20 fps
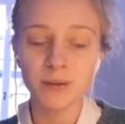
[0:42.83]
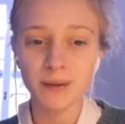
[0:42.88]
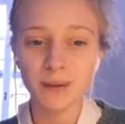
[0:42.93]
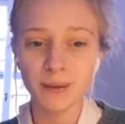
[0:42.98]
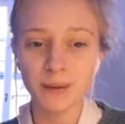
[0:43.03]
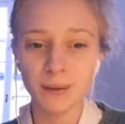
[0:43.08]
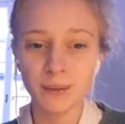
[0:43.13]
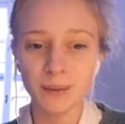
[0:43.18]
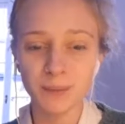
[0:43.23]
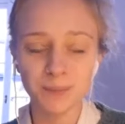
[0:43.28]

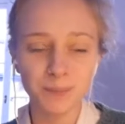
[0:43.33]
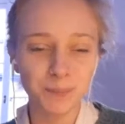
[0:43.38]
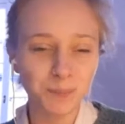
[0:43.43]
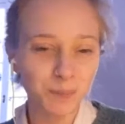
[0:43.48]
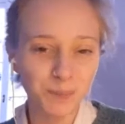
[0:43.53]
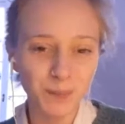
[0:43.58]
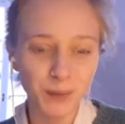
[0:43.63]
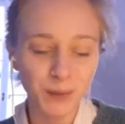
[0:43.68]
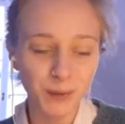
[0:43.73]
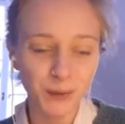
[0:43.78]

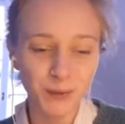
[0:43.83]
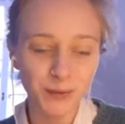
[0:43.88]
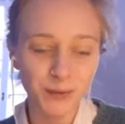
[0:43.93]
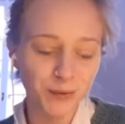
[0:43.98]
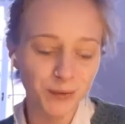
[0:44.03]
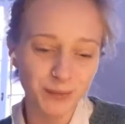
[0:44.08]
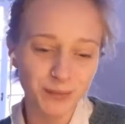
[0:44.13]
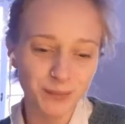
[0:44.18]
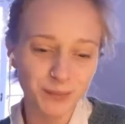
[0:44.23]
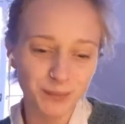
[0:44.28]

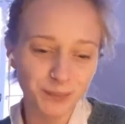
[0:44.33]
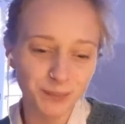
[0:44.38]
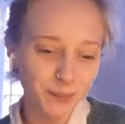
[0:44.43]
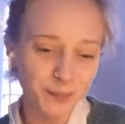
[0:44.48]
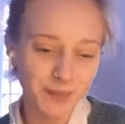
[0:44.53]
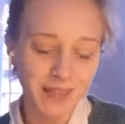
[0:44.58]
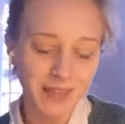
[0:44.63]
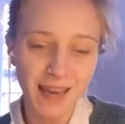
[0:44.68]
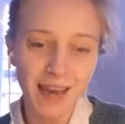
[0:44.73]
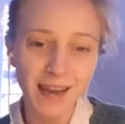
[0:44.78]

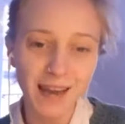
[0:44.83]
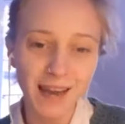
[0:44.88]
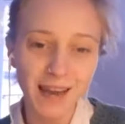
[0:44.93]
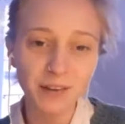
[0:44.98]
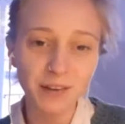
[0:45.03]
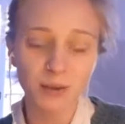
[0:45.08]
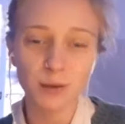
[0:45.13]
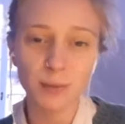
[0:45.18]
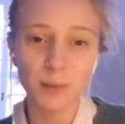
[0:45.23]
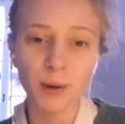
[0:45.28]
the
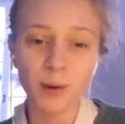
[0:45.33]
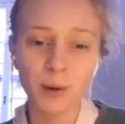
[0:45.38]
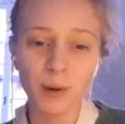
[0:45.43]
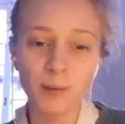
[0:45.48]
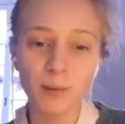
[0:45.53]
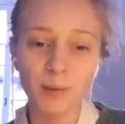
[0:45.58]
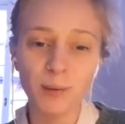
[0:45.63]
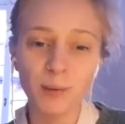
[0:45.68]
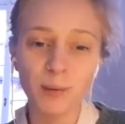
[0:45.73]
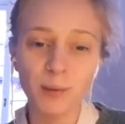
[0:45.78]
actions,
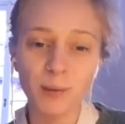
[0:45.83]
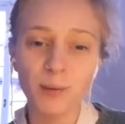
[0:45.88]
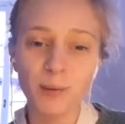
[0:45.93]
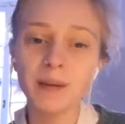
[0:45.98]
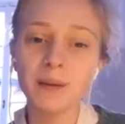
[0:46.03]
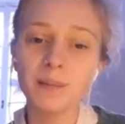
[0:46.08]
probably.